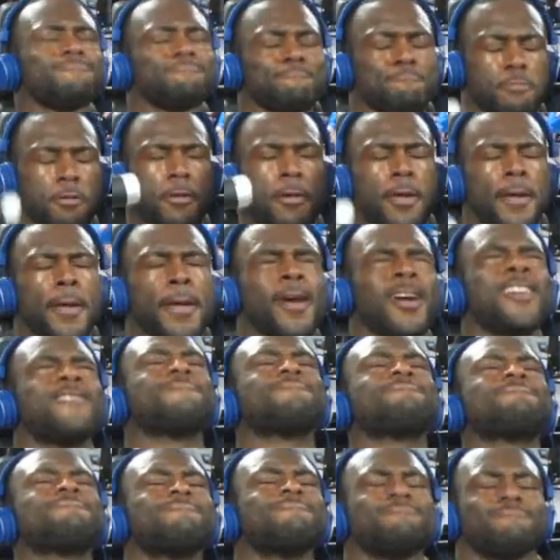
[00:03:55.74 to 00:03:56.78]
Every rep,
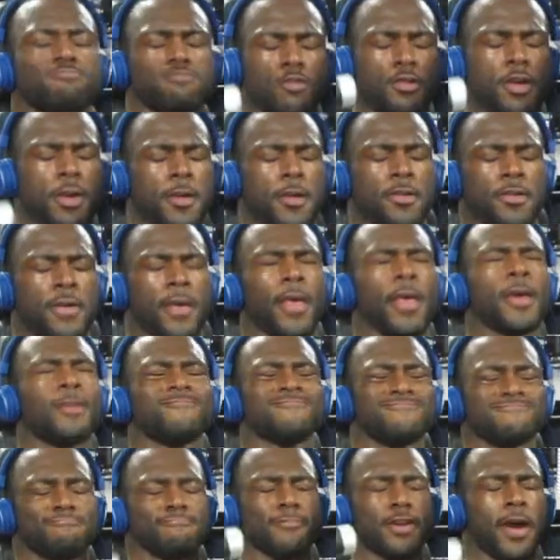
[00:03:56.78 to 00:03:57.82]
squeeze at the top,
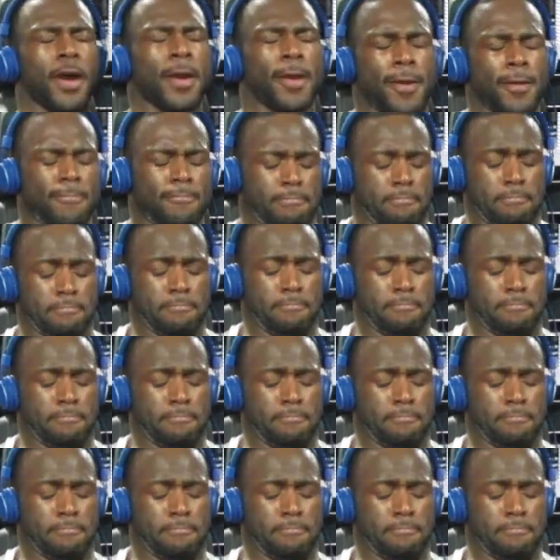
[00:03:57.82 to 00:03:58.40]
squeeze at the top.